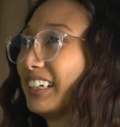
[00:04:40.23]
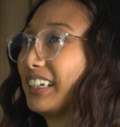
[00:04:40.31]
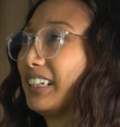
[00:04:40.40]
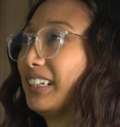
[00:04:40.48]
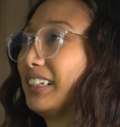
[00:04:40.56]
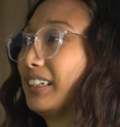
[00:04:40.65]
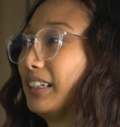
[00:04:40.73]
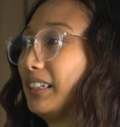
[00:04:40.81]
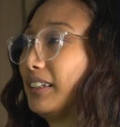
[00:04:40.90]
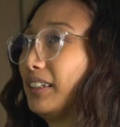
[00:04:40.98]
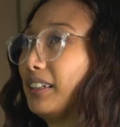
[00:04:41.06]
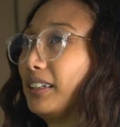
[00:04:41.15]
Pavo
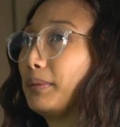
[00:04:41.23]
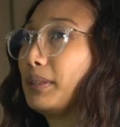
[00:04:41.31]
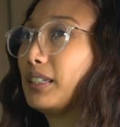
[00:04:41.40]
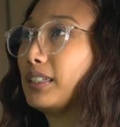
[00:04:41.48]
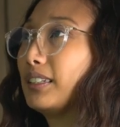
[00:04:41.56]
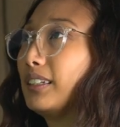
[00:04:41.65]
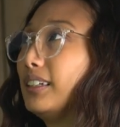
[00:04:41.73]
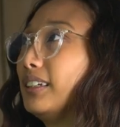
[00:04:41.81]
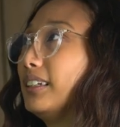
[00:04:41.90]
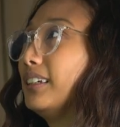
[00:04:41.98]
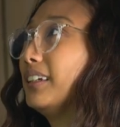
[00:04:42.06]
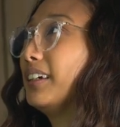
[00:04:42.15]
tubes to even it
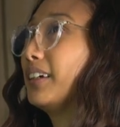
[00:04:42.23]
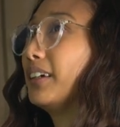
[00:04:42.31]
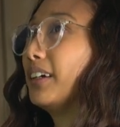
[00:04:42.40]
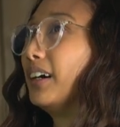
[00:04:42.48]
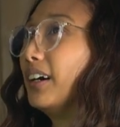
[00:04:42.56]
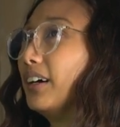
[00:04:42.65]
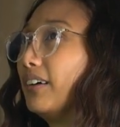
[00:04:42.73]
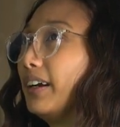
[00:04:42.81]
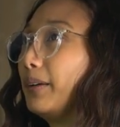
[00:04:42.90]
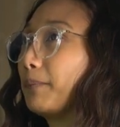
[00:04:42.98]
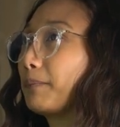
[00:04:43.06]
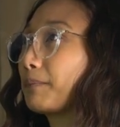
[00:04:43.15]
out, or the best
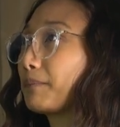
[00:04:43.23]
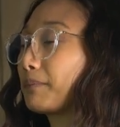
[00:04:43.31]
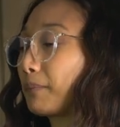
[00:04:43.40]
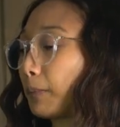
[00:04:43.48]
that we could.